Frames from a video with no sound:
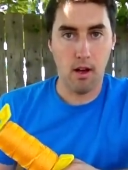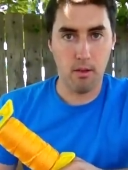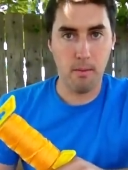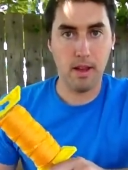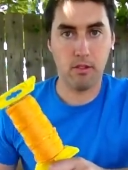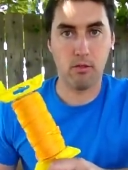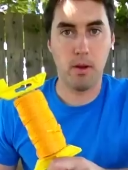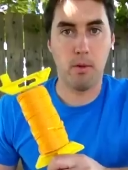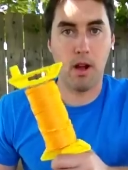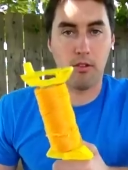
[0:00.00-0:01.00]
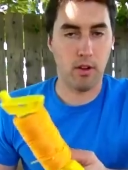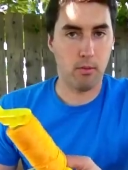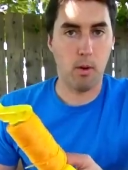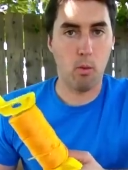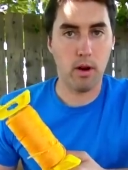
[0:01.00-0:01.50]
other masonry projects,
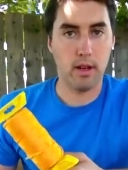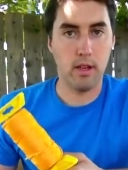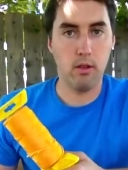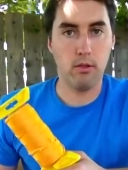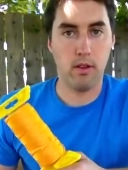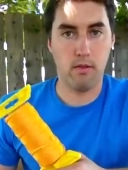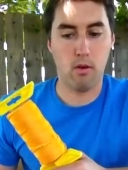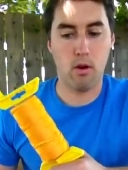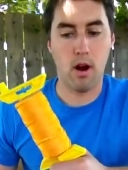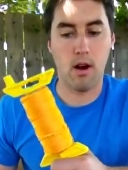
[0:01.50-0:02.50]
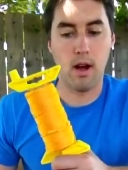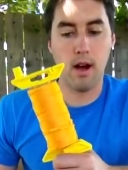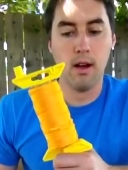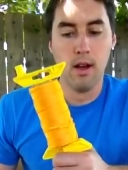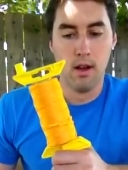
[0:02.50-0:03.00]
but we're going to use it for our,
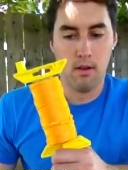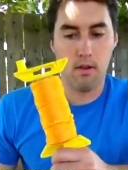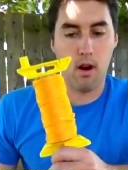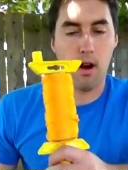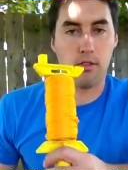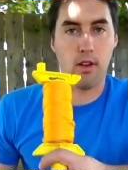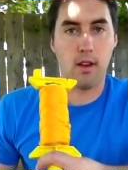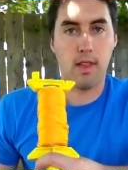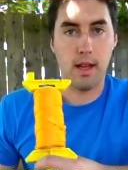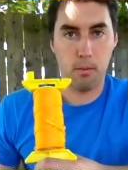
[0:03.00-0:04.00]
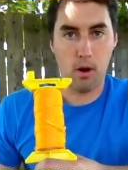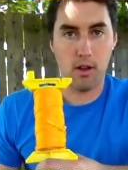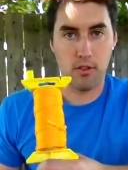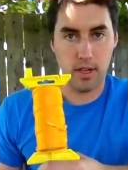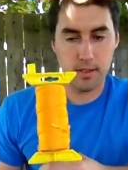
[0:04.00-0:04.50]
uh, for our sod laying
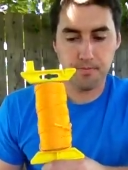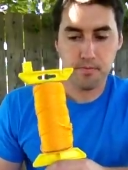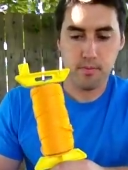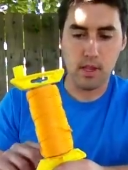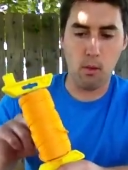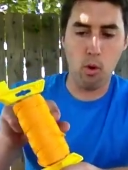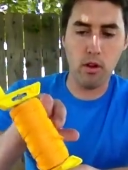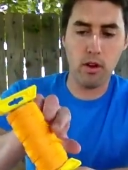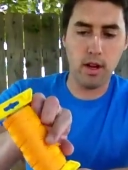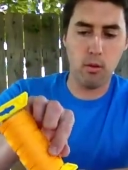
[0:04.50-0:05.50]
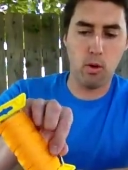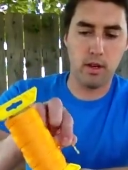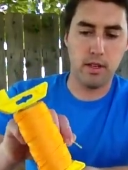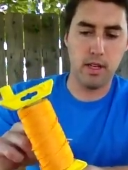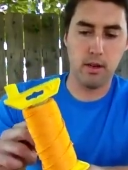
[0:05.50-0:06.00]
project. And what you're going to want
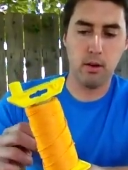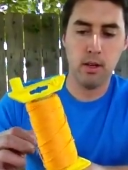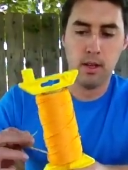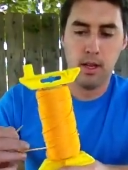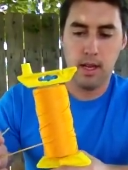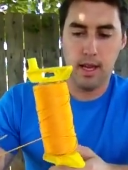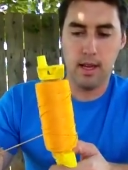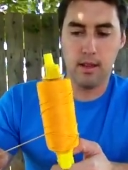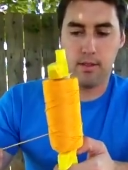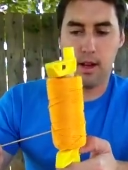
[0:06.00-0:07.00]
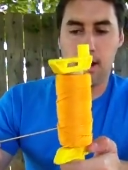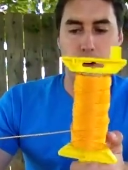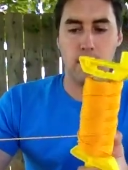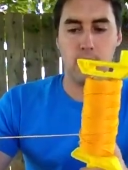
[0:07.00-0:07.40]
to do is, uh,